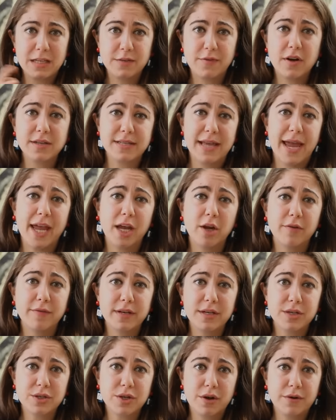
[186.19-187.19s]
As far as a hangover
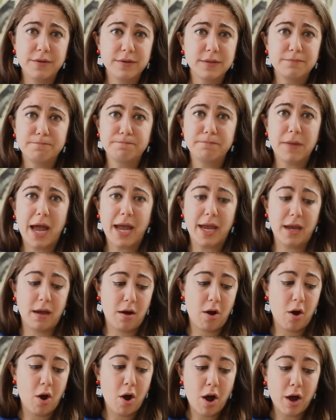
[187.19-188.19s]
dish goes, I
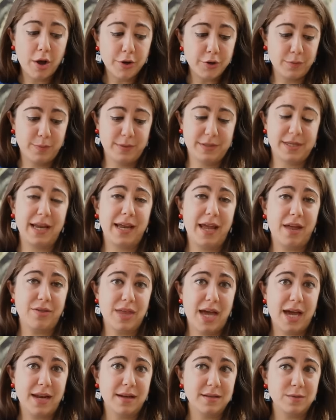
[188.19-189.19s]
100% get
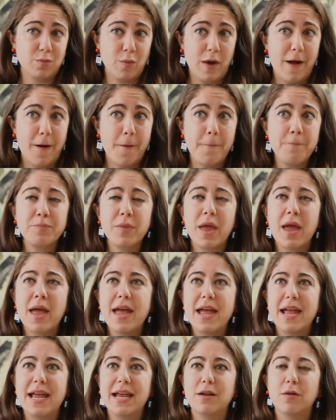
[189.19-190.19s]
that as well.
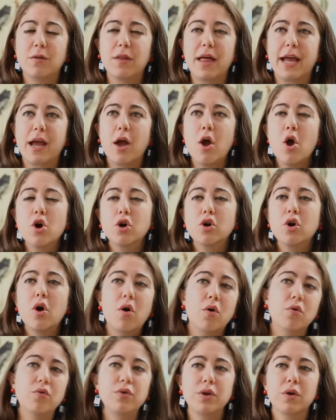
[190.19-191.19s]
It'll like
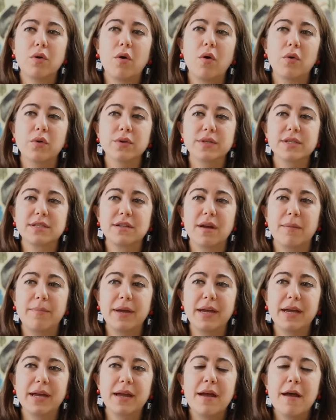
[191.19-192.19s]
coat your whole
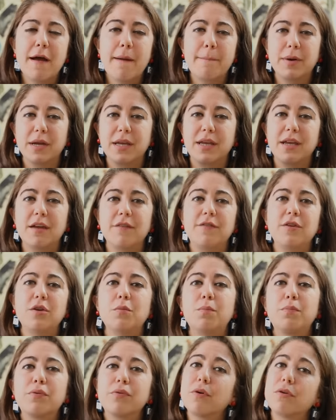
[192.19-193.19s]
stomach, but give
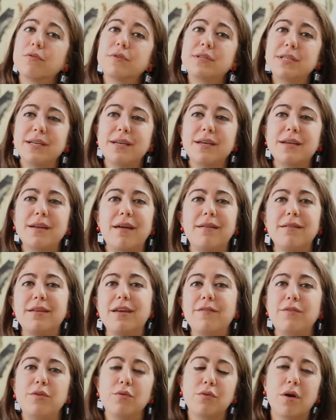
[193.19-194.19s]
you protein and
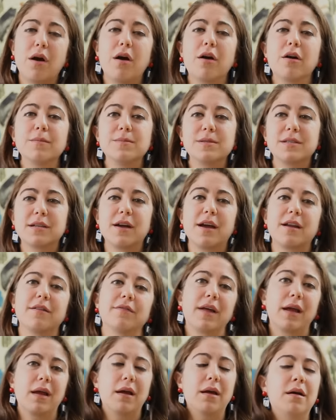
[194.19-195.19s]
give you carbs to kind of
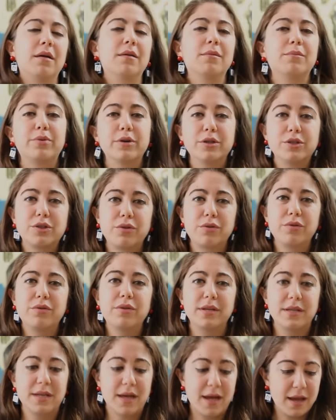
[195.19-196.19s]
like push through
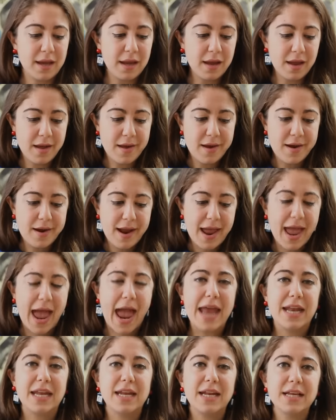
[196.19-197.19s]
the day.
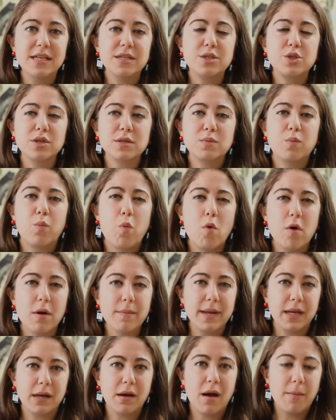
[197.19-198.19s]
And it is just warm
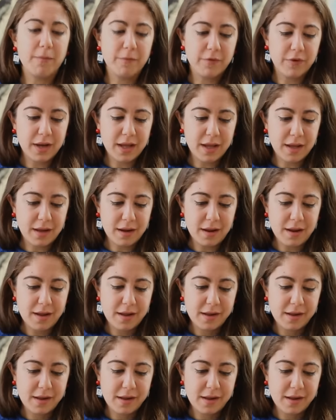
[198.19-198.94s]
and comforting.